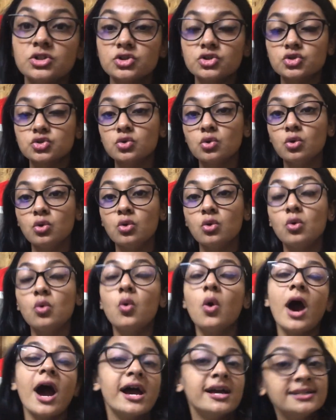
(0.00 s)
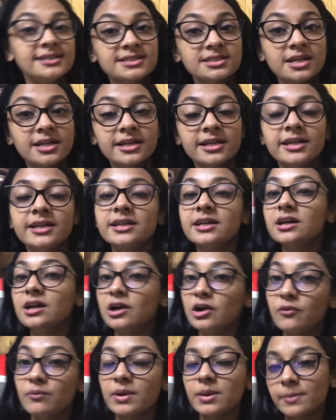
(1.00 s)
So I study in a
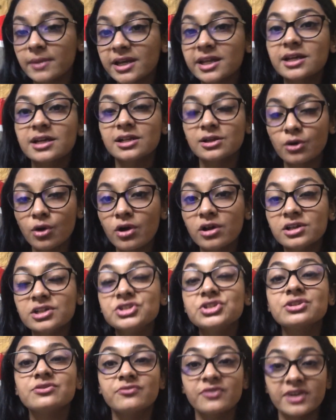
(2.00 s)
government medical college in